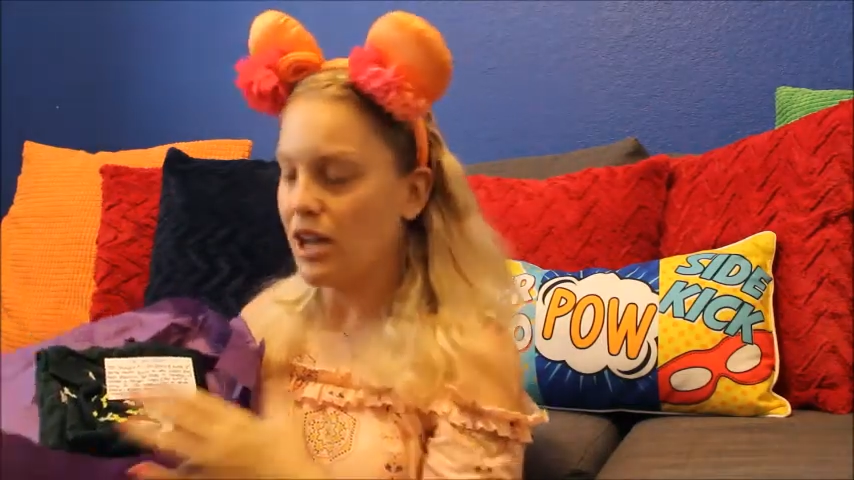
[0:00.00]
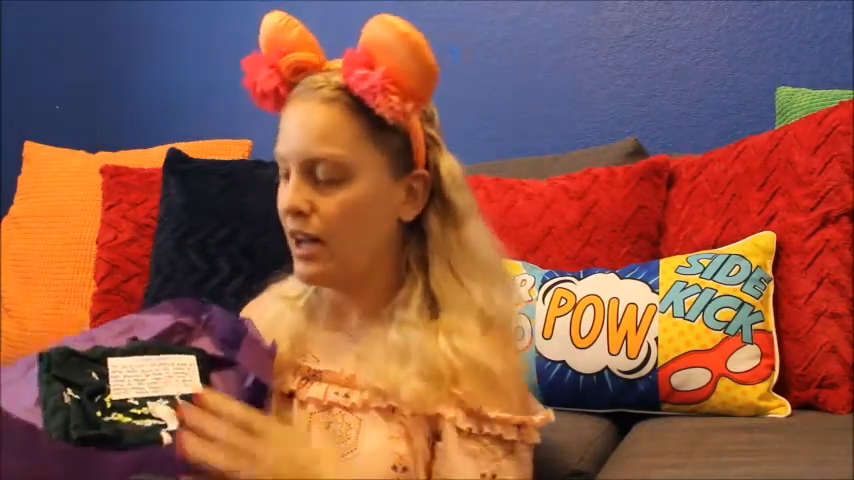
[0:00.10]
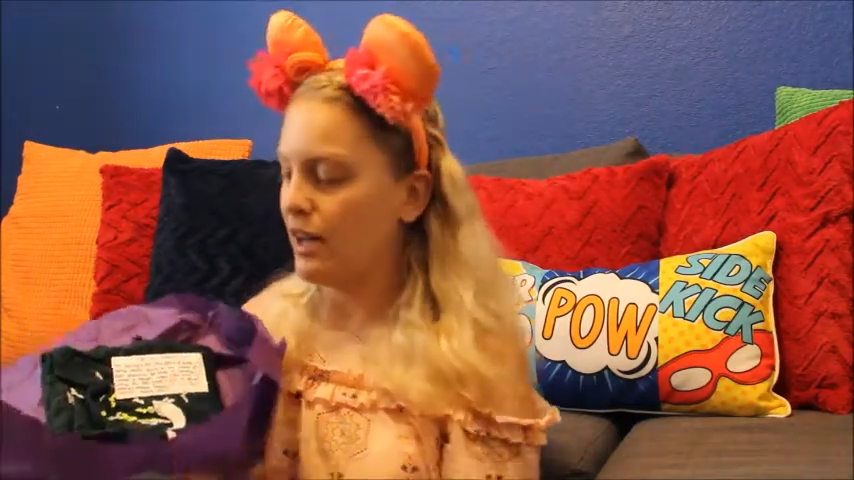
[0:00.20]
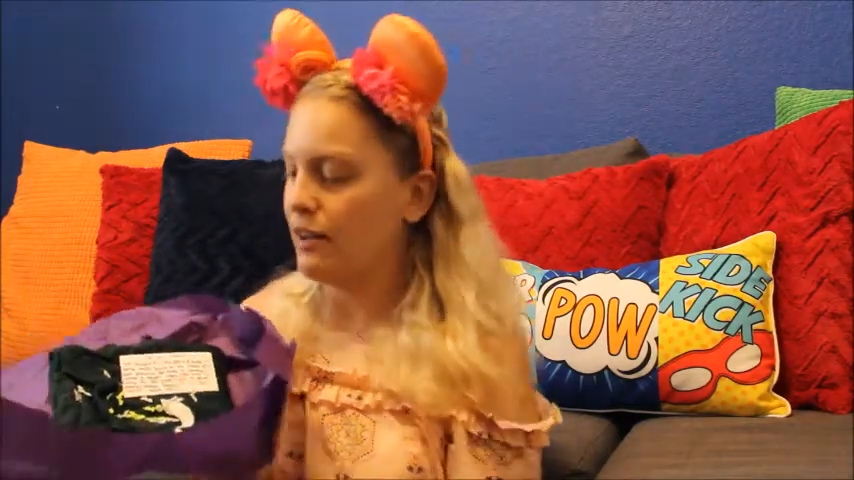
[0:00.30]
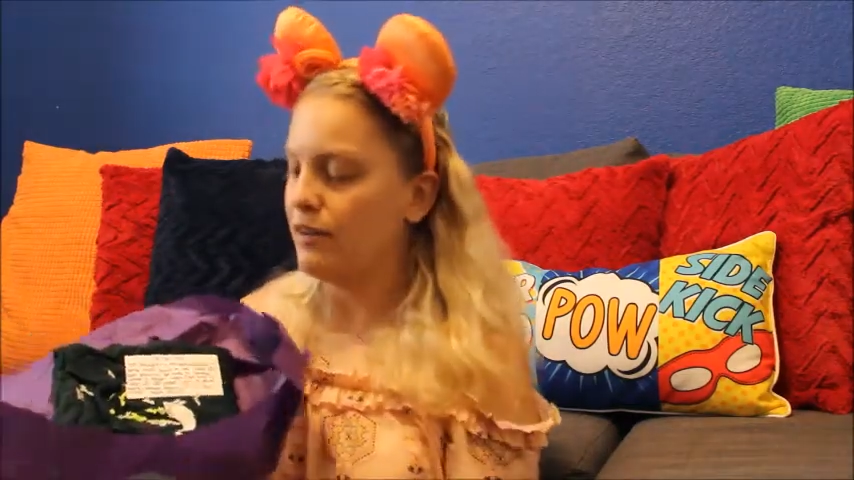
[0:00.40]

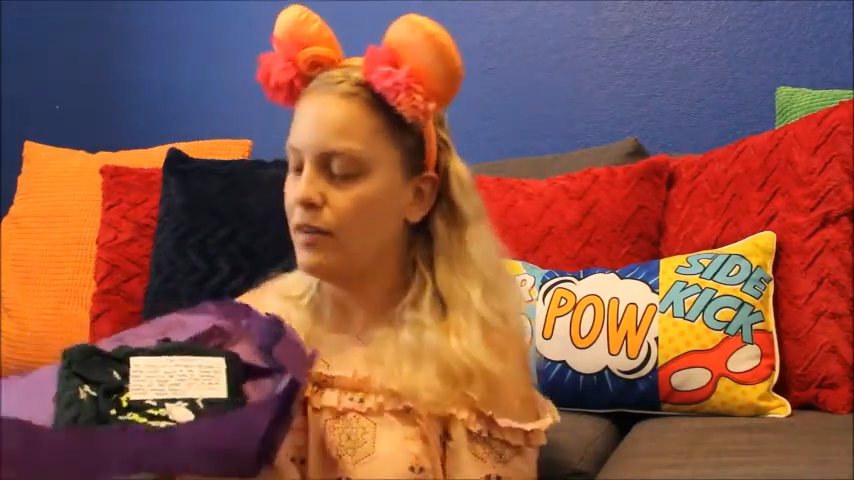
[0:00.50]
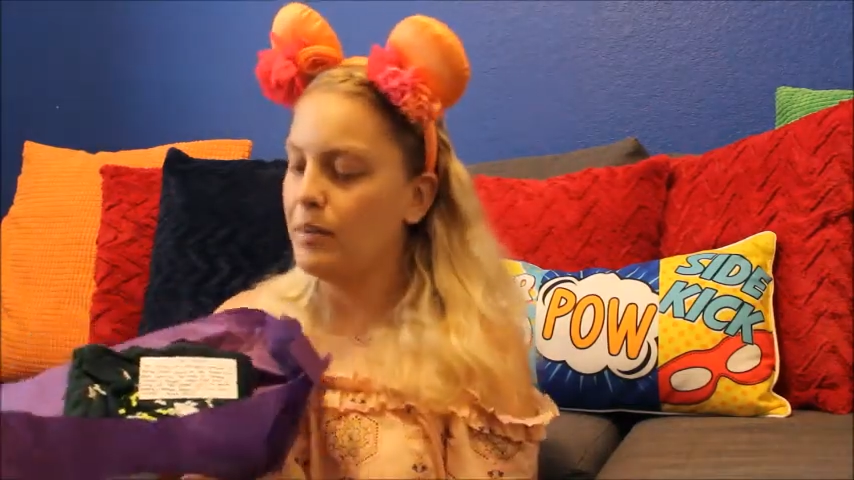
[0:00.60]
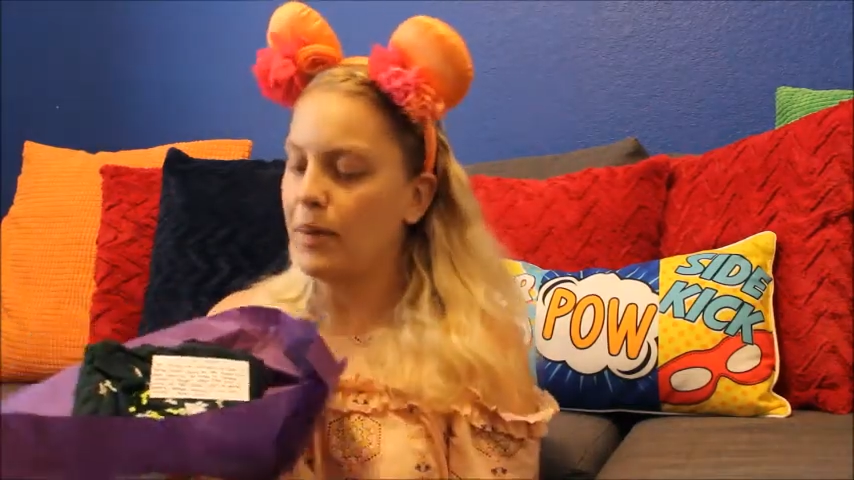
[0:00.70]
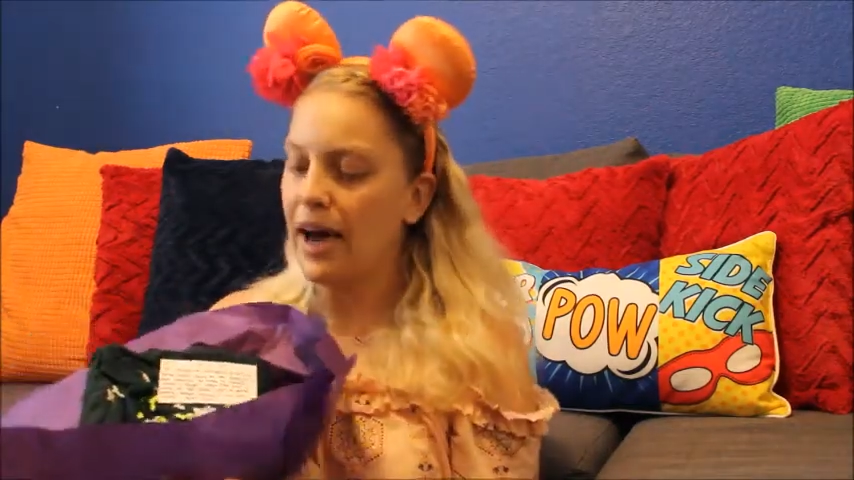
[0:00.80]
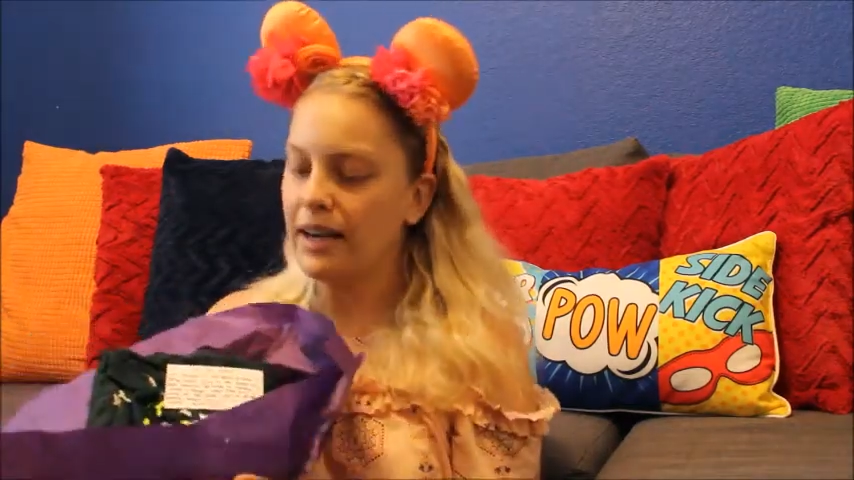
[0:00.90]
of
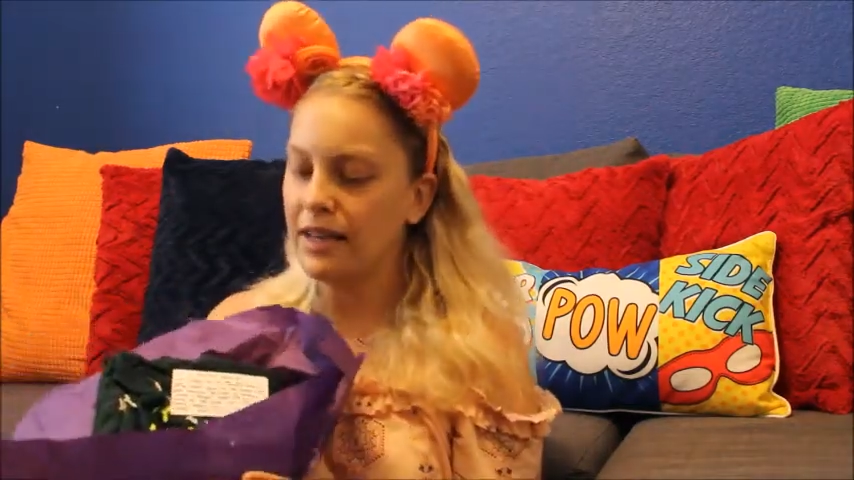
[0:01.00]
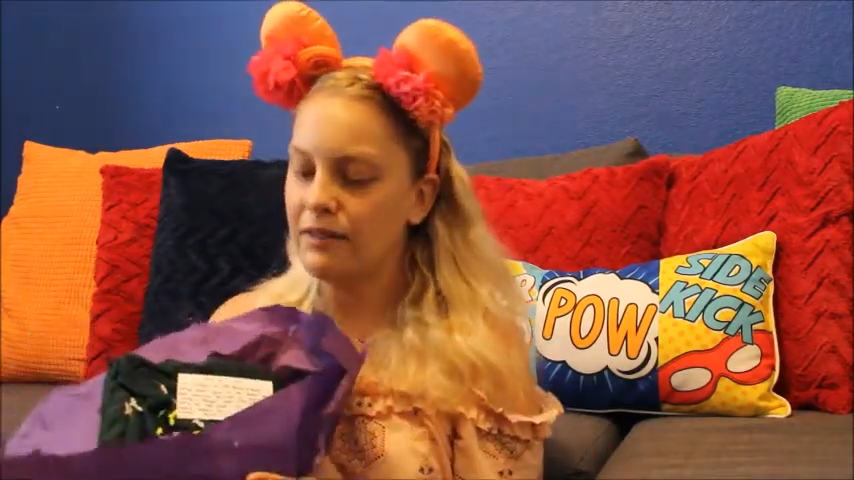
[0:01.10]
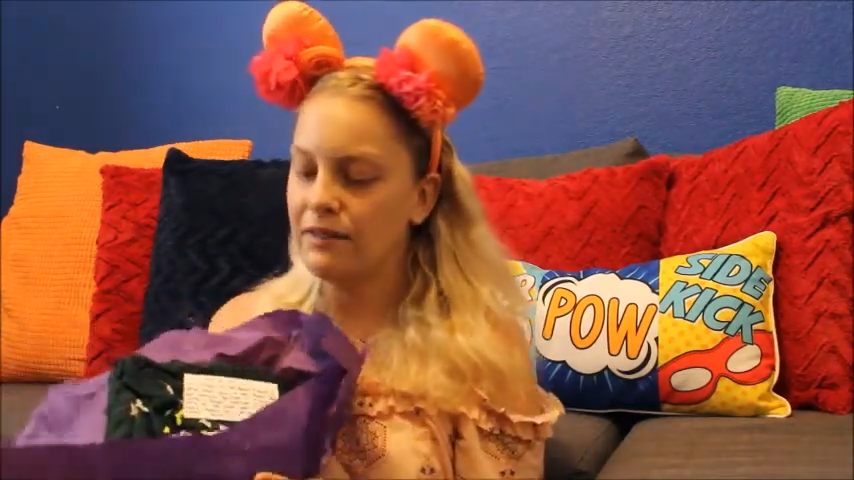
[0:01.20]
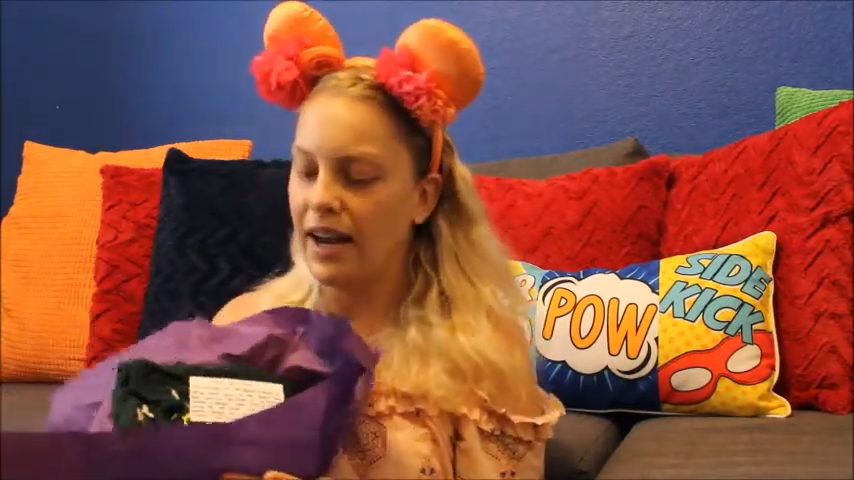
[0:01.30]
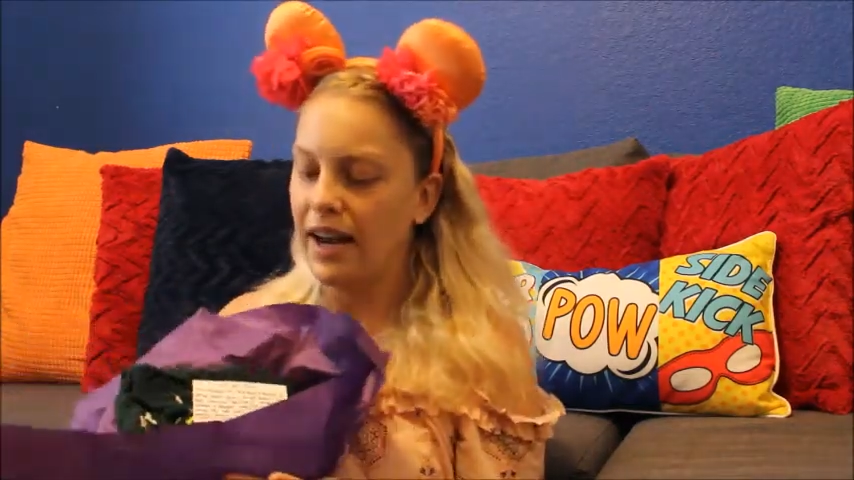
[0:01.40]
vat
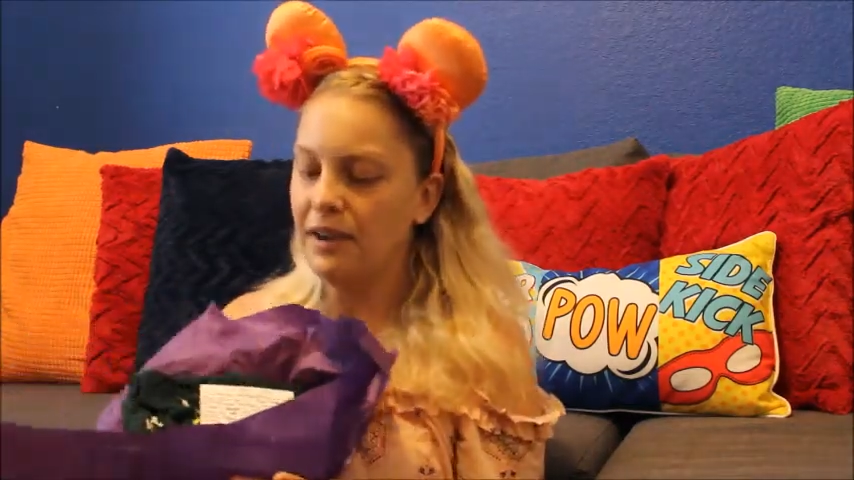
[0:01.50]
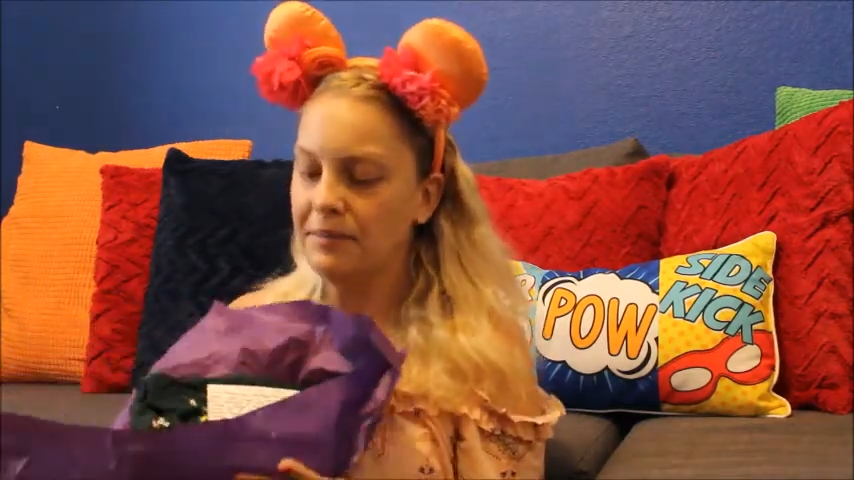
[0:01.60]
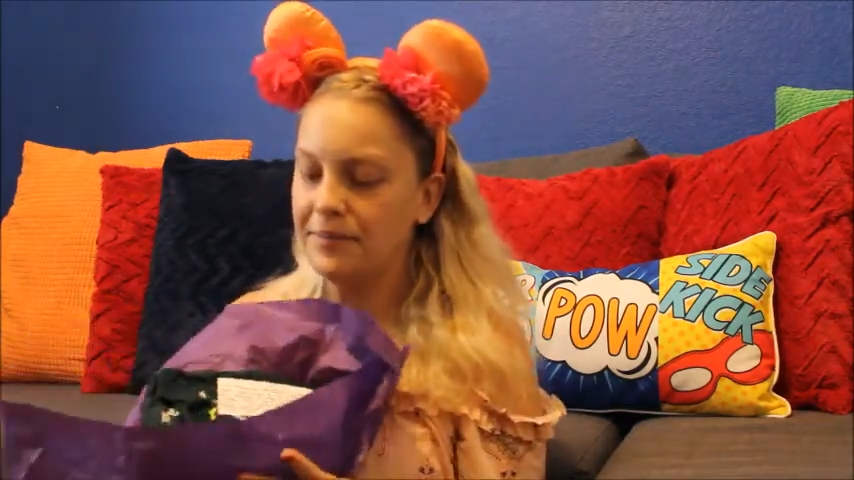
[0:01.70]
confetti